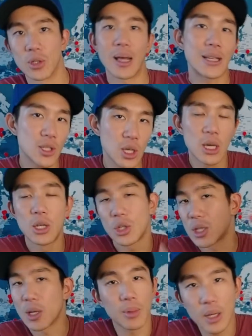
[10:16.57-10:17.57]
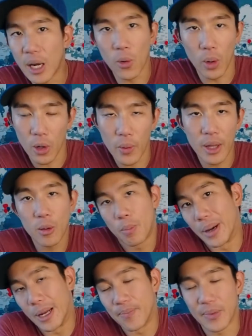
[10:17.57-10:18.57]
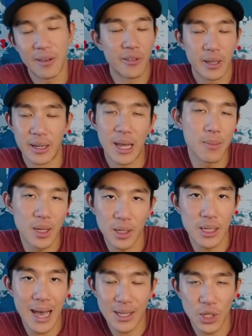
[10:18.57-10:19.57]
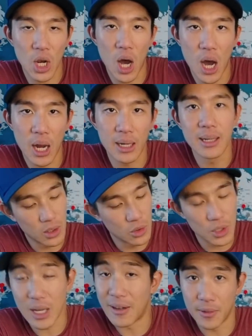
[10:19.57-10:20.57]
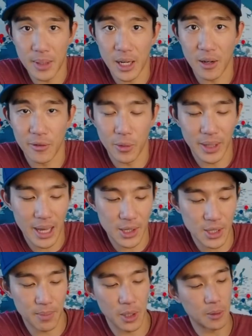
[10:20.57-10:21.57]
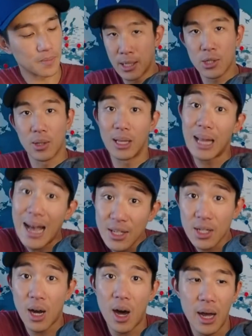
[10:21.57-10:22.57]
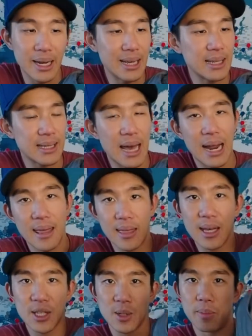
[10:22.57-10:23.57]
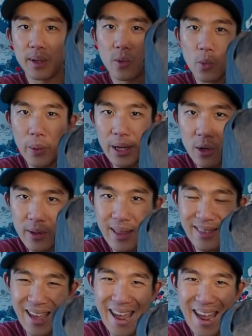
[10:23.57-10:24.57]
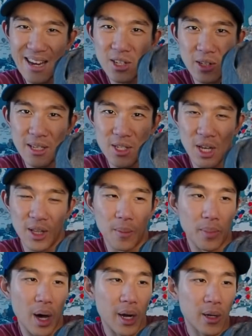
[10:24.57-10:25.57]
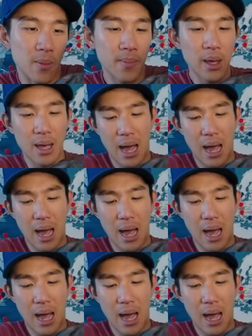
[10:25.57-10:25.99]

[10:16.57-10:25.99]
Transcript: So that's just something you got to work with, but if you can name it as a con, you just have to be careful with that zipper. So the last con is that I think it's a bit weird that the handle is on the bottom.